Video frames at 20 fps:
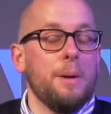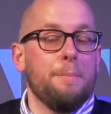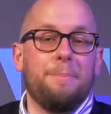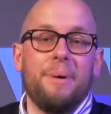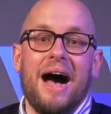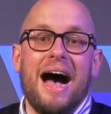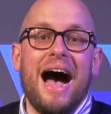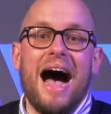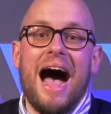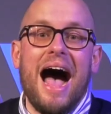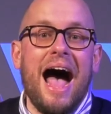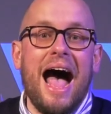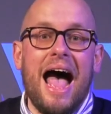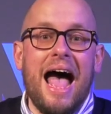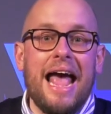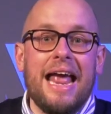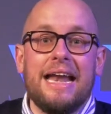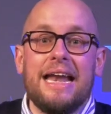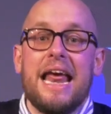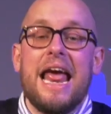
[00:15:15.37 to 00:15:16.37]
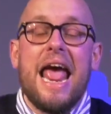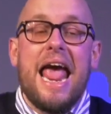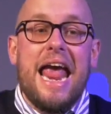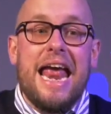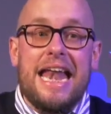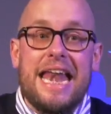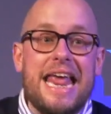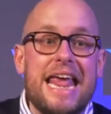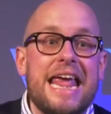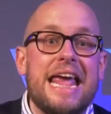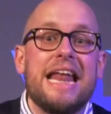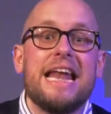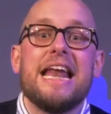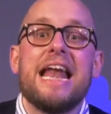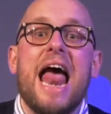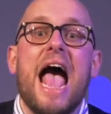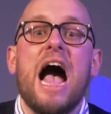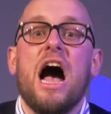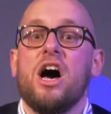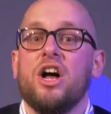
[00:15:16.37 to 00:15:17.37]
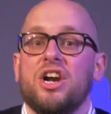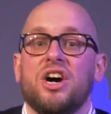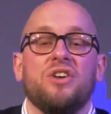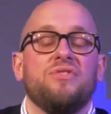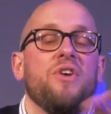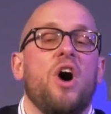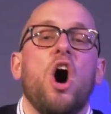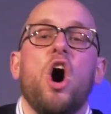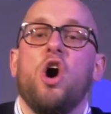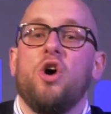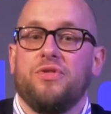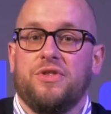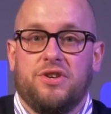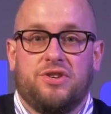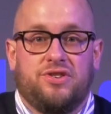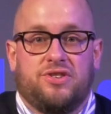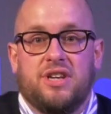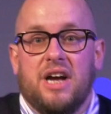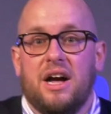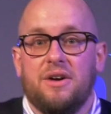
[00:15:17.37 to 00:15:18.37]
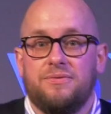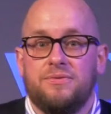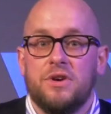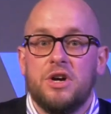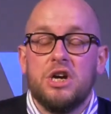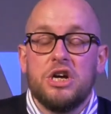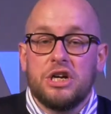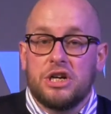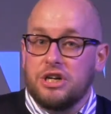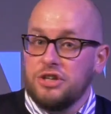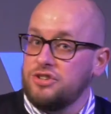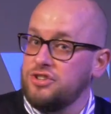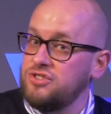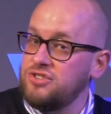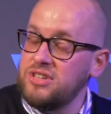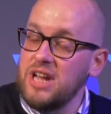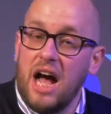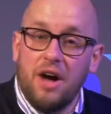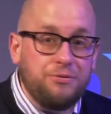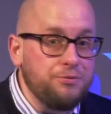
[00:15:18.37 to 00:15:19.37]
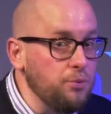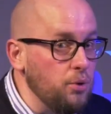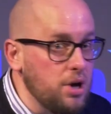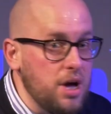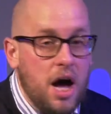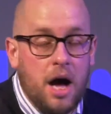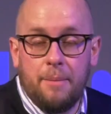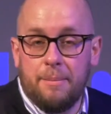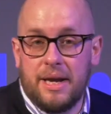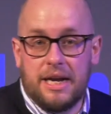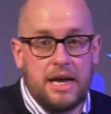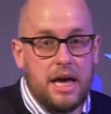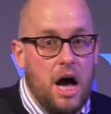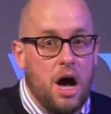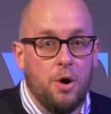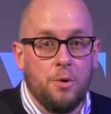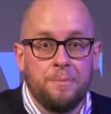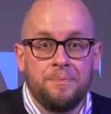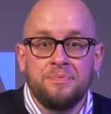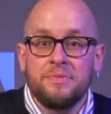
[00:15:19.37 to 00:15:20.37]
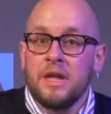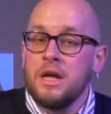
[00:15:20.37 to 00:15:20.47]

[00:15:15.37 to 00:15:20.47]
behind, and in and out of all the stuff. Because stuff will come and go.